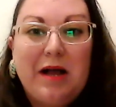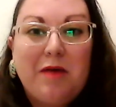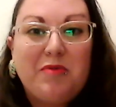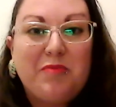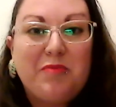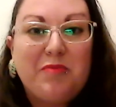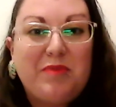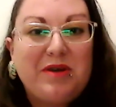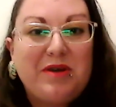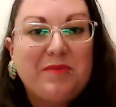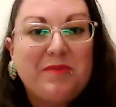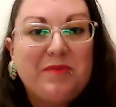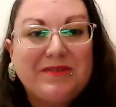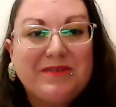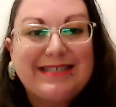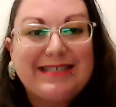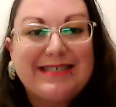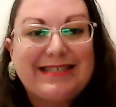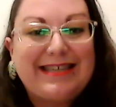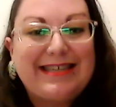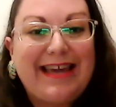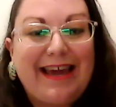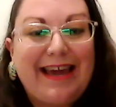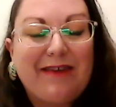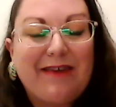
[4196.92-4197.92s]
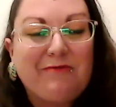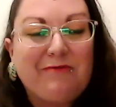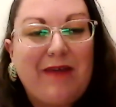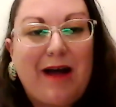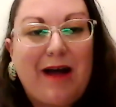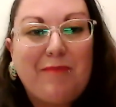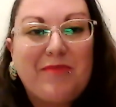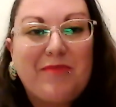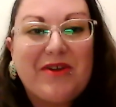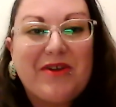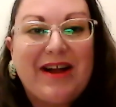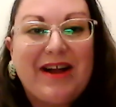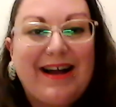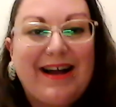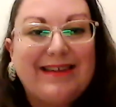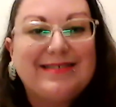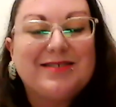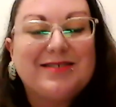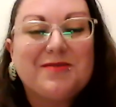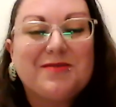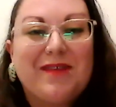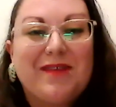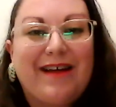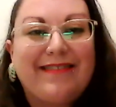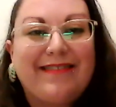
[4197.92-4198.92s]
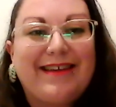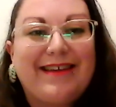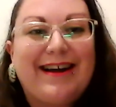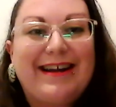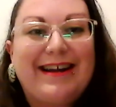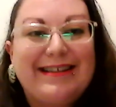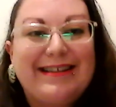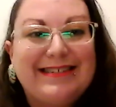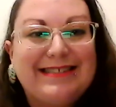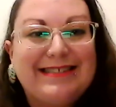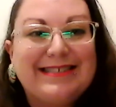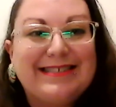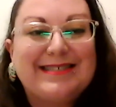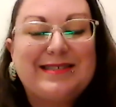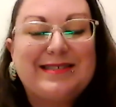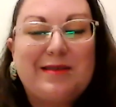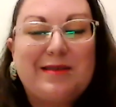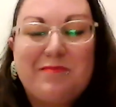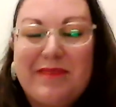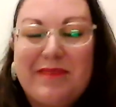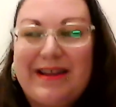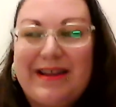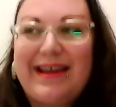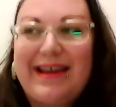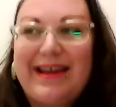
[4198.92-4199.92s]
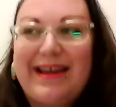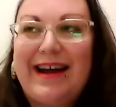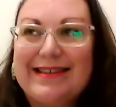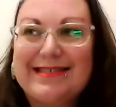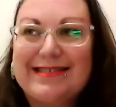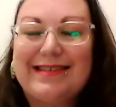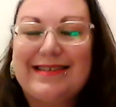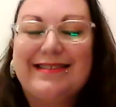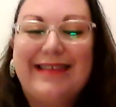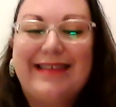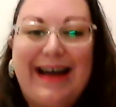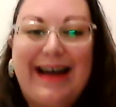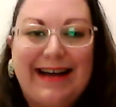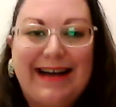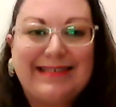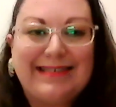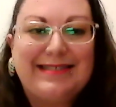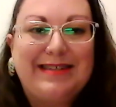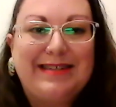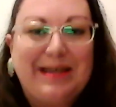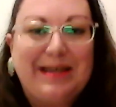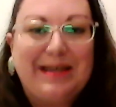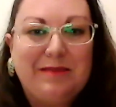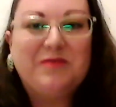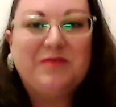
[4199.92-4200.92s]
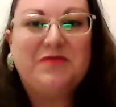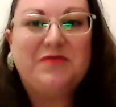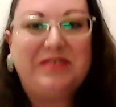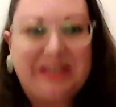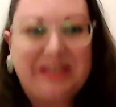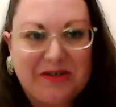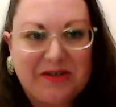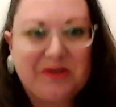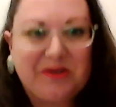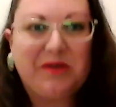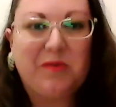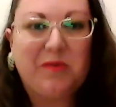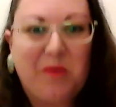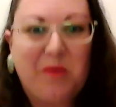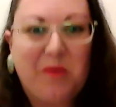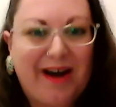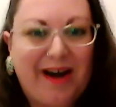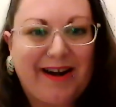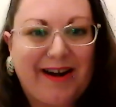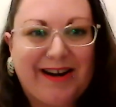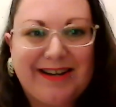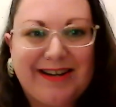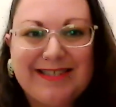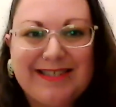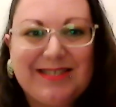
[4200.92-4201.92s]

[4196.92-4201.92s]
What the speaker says: But people just can't wrap their heads around the idea that somebody has a last name of deer and water.